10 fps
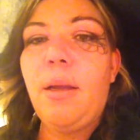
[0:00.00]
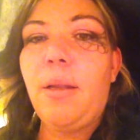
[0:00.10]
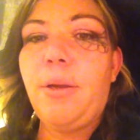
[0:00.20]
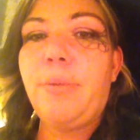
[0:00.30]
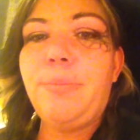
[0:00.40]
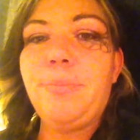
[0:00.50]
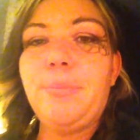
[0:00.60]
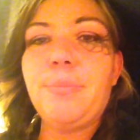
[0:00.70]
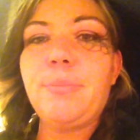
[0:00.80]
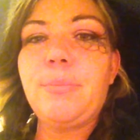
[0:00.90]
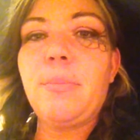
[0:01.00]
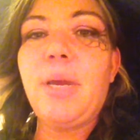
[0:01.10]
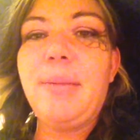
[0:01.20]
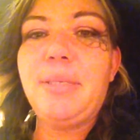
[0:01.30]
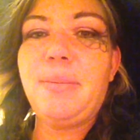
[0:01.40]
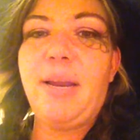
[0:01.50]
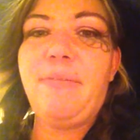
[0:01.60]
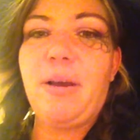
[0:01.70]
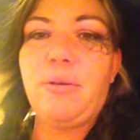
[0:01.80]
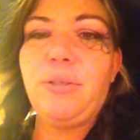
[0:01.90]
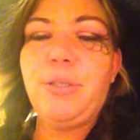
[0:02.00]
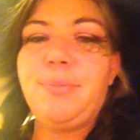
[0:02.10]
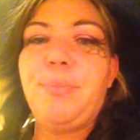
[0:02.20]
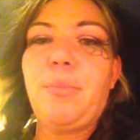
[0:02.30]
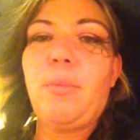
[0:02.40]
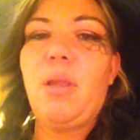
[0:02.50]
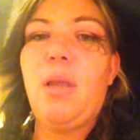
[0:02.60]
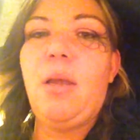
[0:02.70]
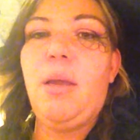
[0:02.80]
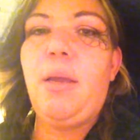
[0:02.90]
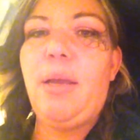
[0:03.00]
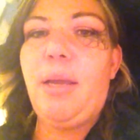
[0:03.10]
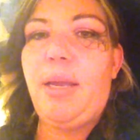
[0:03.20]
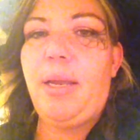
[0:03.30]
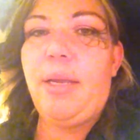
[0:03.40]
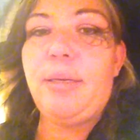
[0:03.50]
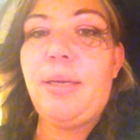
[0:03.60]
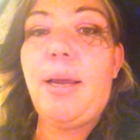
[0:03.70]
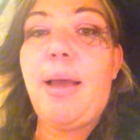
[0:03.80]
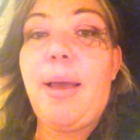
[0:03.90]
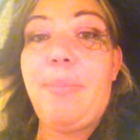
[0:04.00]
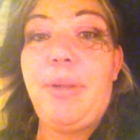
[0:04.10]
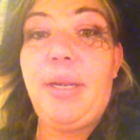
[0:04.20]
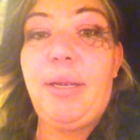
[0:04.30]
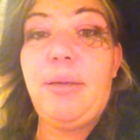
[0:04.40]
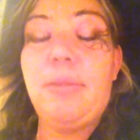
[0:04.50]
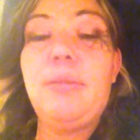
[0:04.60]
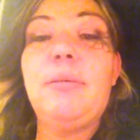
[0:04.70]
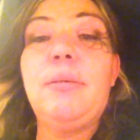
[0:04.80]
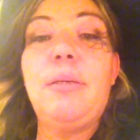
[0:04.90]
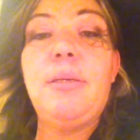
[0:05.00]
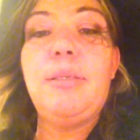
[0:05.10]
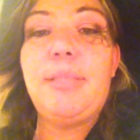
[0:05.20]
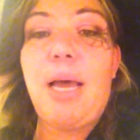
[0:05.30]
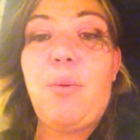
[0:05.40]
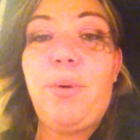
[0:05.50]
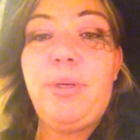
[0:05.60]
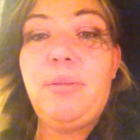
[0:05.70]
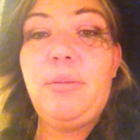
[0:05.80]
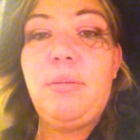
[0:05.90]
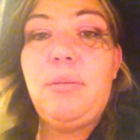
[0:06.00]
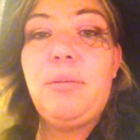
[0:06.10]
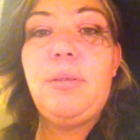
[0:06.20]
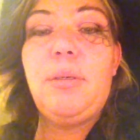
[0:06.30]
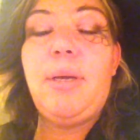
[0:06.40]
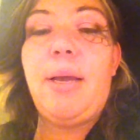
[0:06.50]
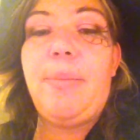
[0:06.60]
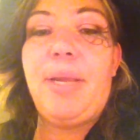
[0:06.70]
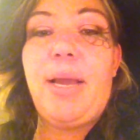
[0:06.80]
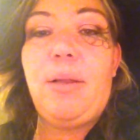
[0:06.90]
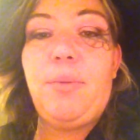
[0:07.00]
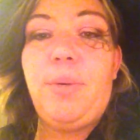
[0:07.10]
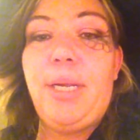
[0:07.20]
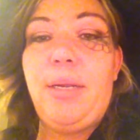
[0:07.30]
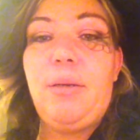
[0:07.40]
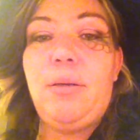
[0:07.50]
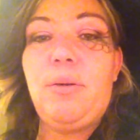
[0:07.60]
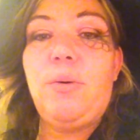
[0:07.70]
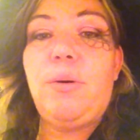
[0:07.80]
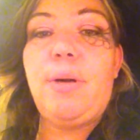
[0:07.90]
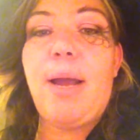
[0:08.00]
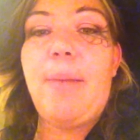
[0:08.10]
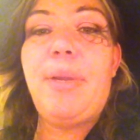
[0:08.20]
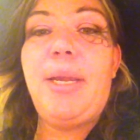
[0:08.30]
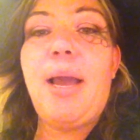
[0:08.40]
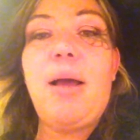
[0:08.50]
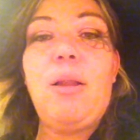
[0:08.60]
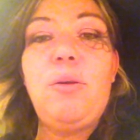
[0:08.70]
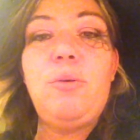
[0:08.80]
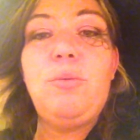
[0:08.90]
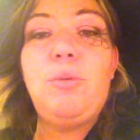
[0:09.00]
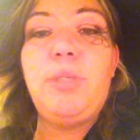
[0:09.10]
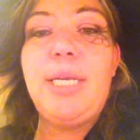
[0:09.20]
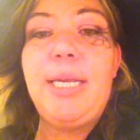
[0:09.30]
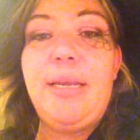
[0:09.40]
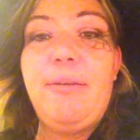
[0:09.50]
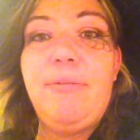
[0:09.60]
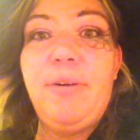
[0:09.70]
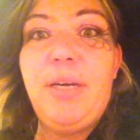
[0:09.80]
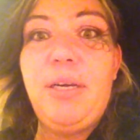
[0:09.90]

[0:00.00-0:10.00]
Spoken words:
Hello, my name is Betty Faust, and happy Samhain, happy Halloween, or happy Hallows Eve,